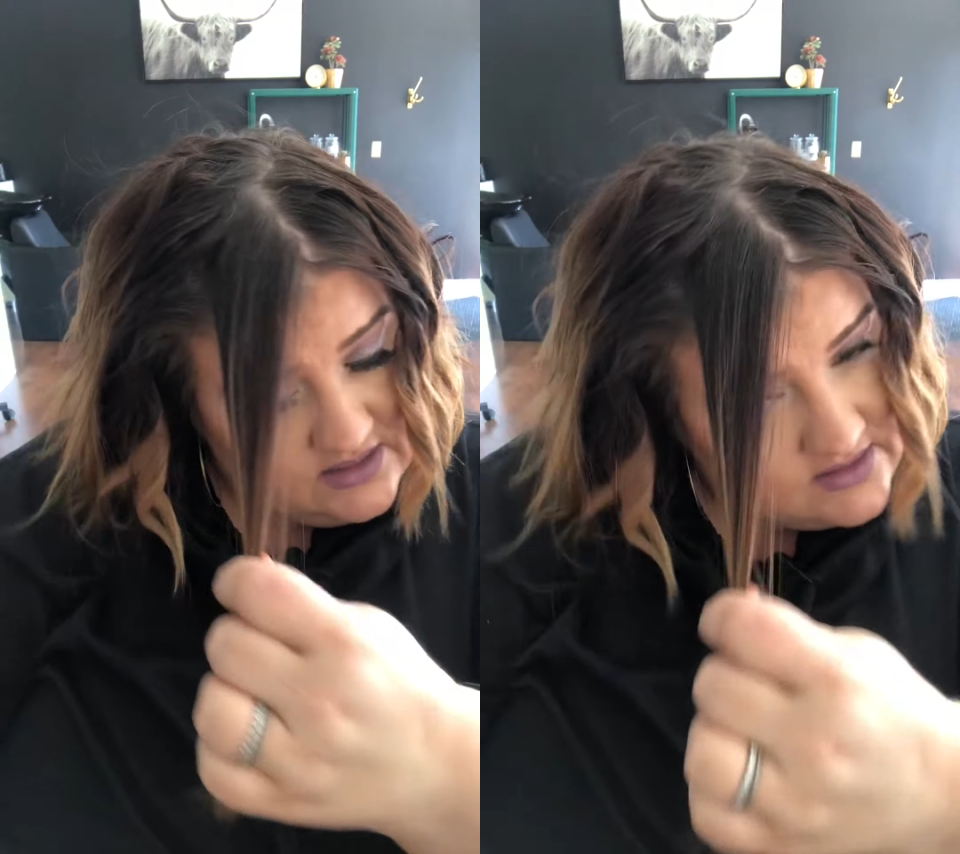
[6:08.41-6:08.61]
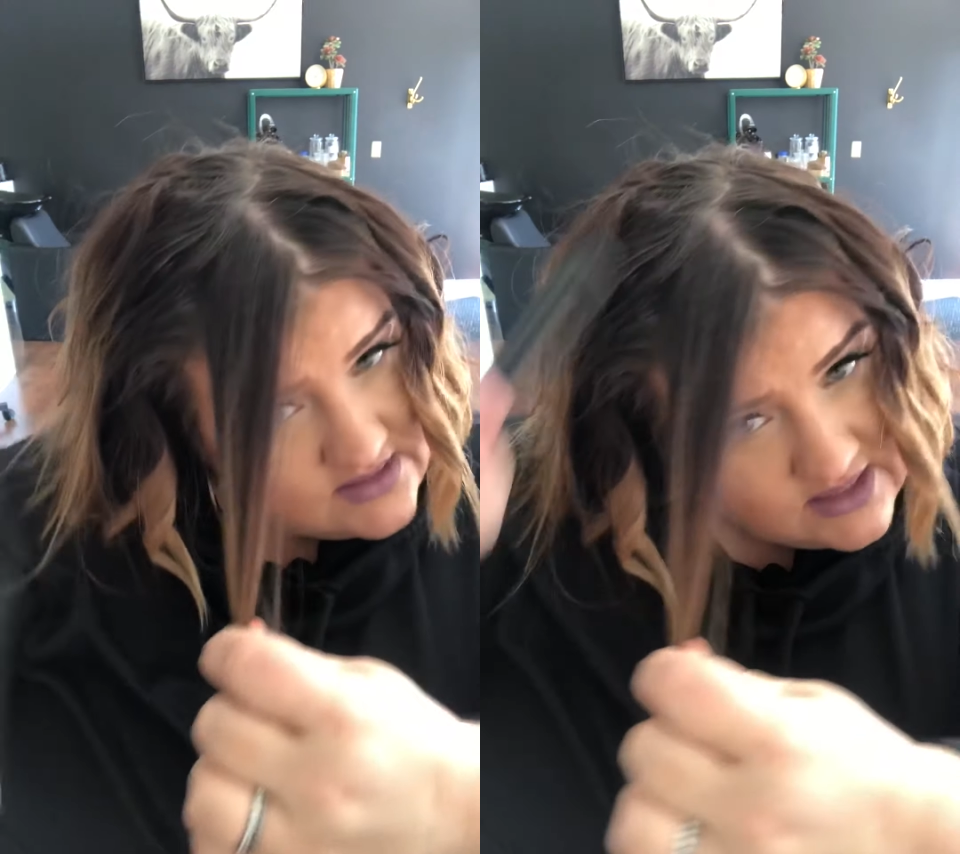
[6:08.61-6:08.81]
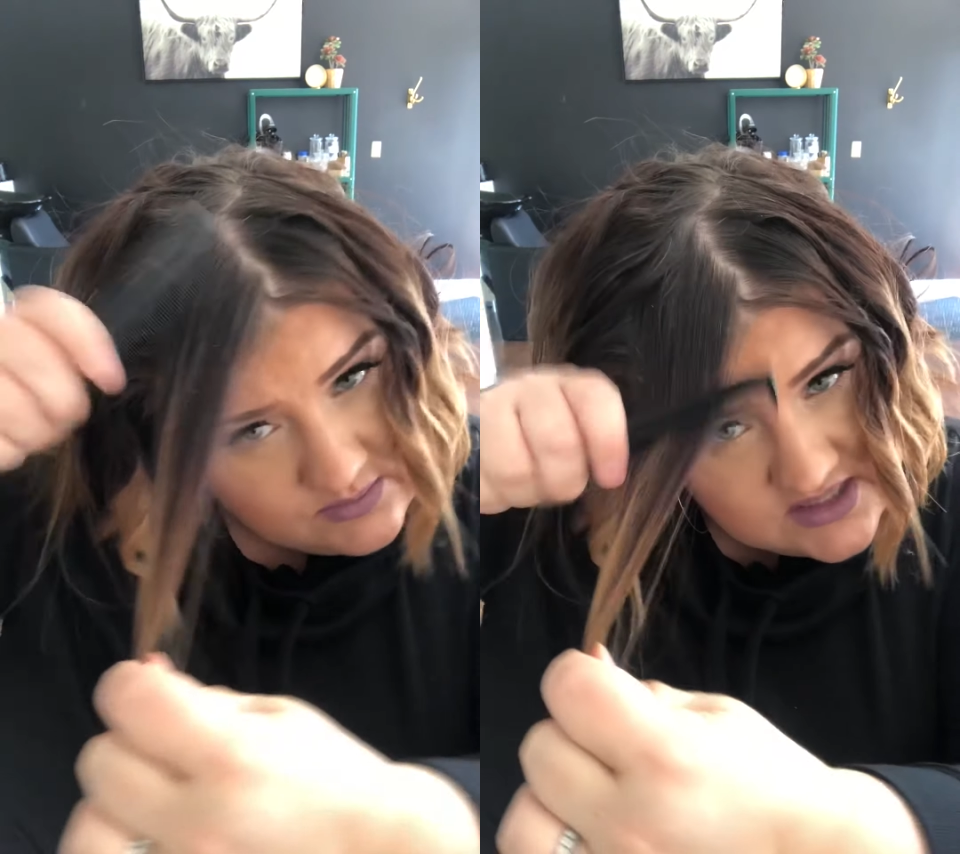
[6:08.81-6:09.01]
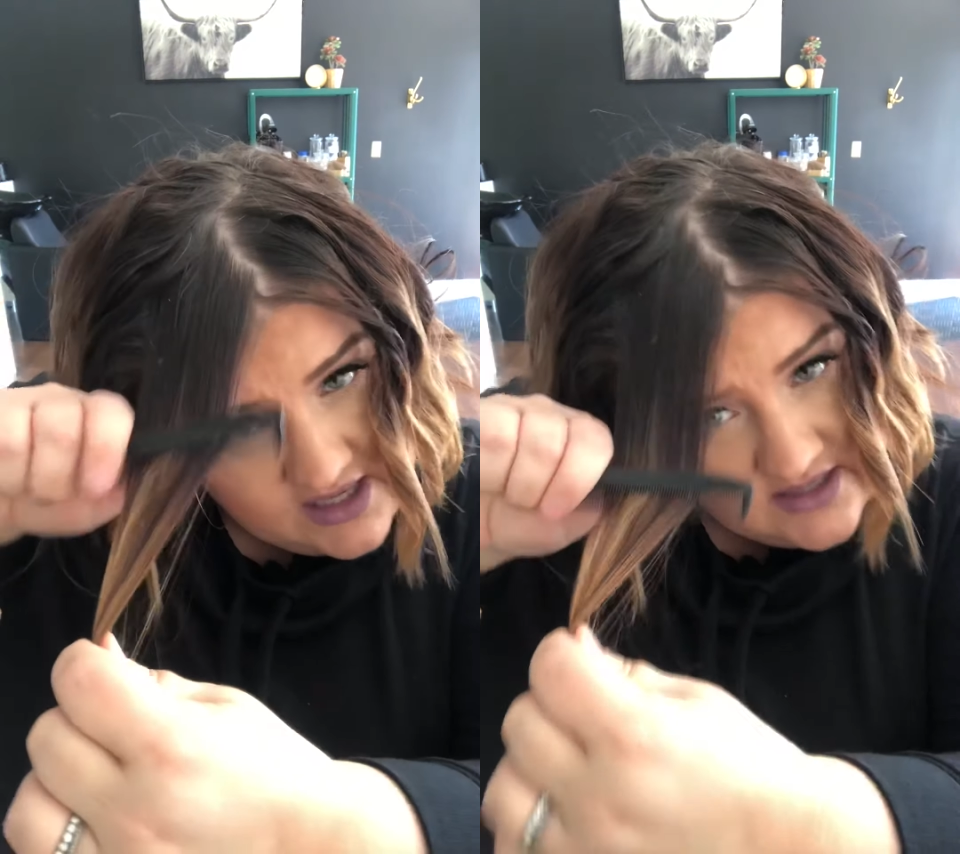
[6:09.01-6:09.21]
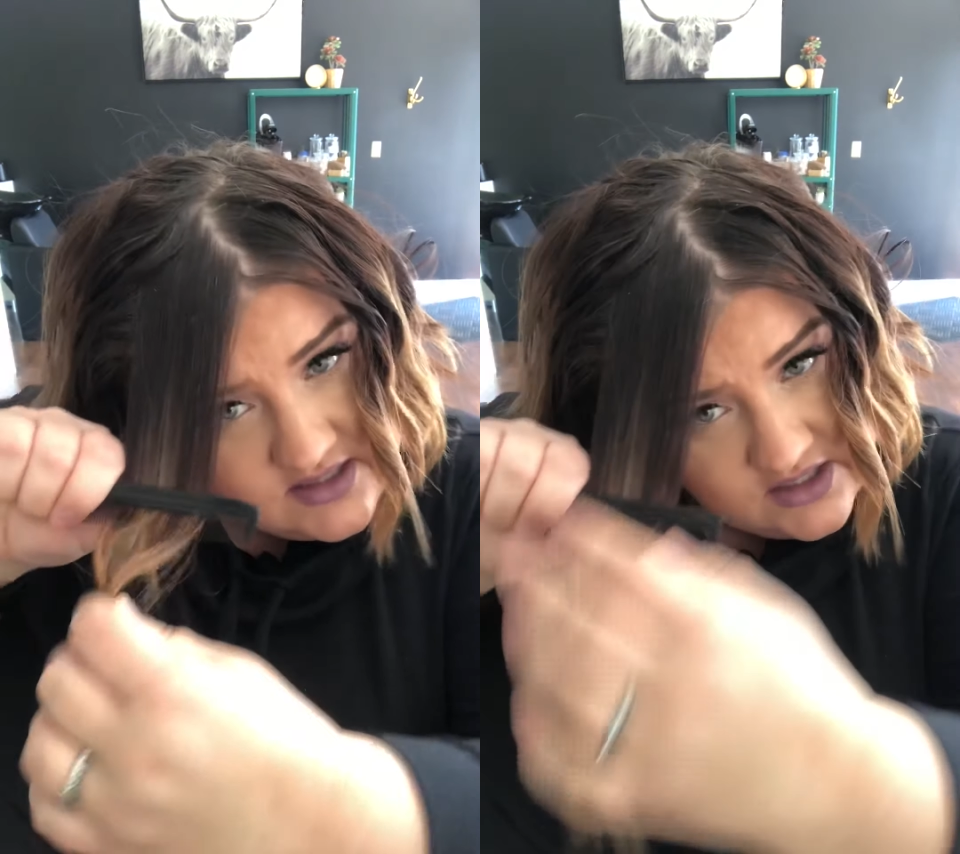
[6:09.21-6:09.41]
the same
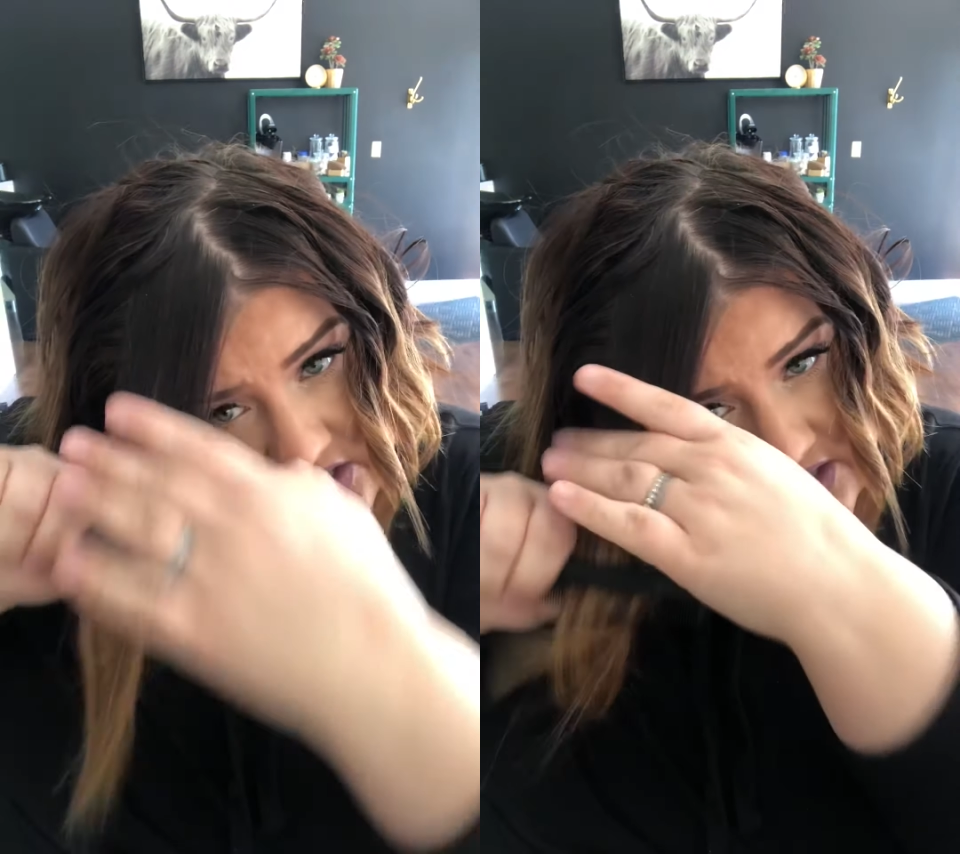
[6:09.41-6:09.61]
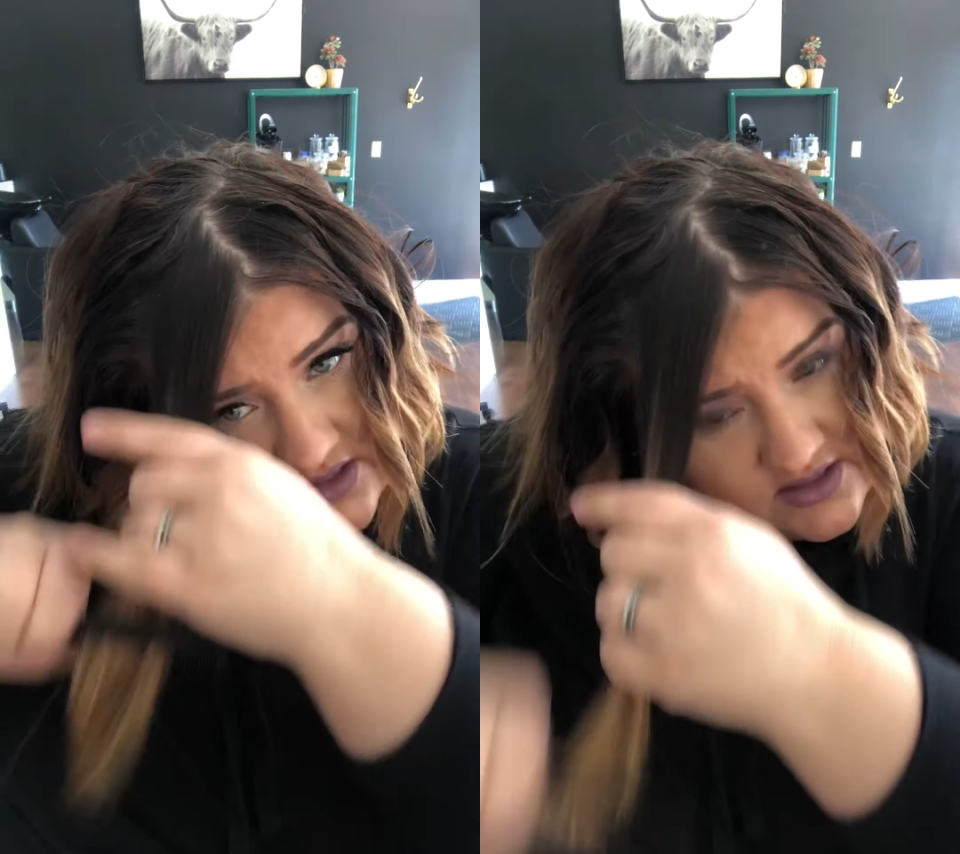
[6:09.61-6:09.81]
size sections.